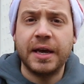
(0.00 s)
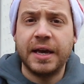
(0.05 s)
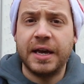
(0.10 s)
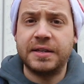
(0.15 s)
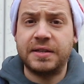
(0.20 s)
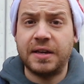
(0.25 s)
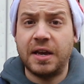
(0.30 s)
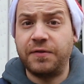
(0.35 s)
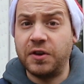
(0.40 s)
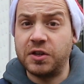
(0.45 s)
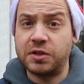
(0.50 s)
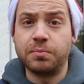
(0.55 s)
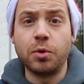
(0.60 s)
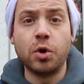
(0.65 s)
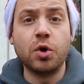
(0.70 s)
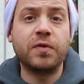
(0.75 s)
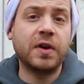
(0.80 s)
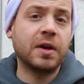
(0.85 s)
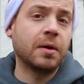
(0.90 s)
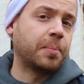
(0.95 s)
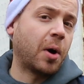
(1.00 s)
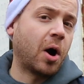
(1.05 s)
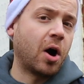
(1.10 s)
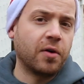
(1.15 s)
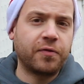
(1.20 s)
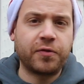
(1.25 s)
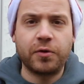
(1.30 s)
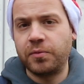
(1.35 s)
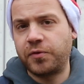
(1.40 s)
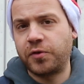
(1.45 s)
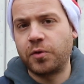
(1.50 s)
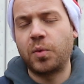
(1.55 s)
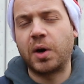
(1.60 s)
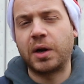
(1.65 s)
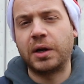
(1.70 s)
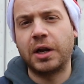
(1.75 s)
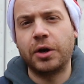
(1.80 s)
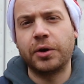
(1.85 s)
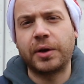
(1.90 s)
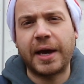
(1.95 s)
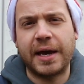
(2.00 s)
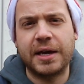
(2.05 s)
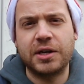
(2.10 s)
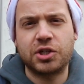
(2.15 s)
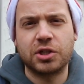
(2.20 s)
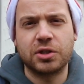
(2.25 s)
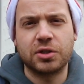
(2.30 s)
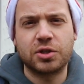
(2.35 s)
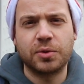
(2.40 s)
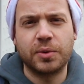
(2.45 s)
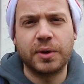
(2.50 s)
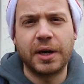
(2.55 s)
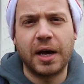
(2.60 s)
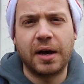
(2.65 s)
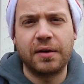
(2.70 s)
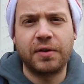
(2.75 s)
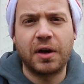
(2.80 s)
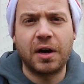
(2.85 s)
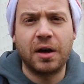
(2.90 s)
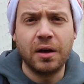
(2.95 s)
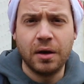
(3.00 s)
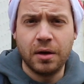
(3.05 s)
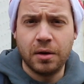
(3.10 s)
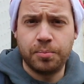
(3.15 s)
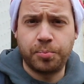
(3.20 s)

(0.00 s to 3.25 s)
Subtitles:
If it's moving a bathroom from one location to another,